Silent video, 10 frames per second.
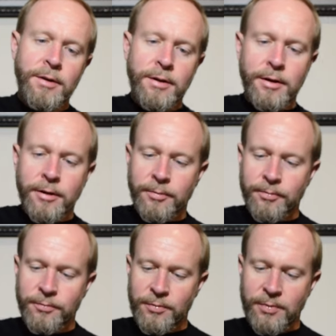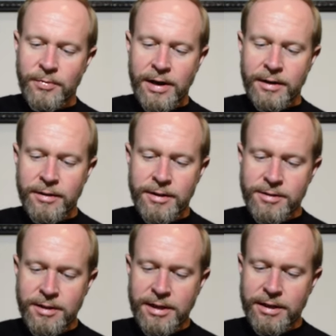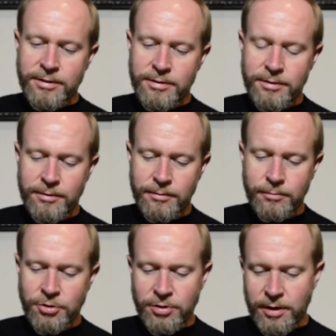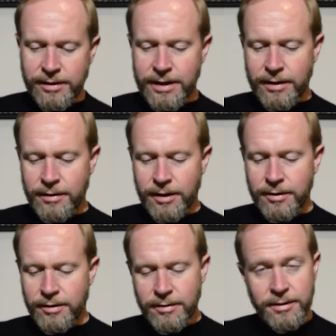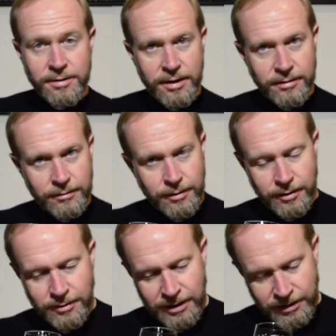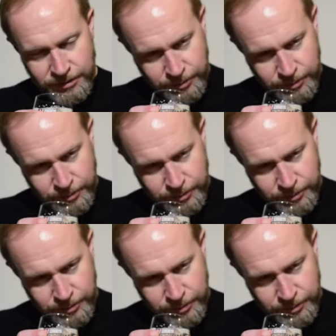out of this glass, which, yeah, I know, it's not the right glass,